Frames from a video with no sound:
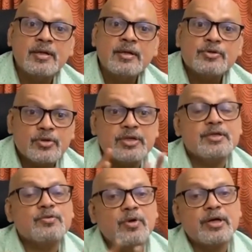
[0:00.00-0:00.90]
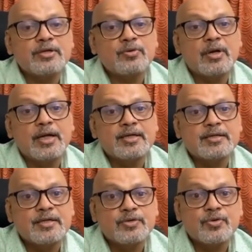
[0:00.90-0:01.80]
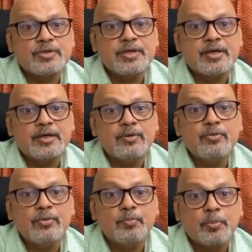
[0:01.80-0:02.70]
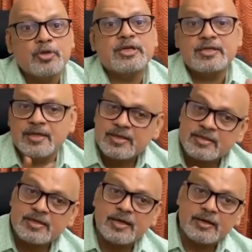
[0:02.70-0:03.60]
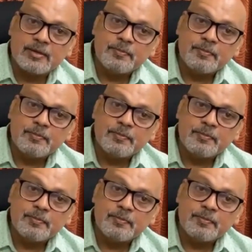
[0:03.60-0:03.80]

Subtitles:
So this is what is called as dissociative possession state.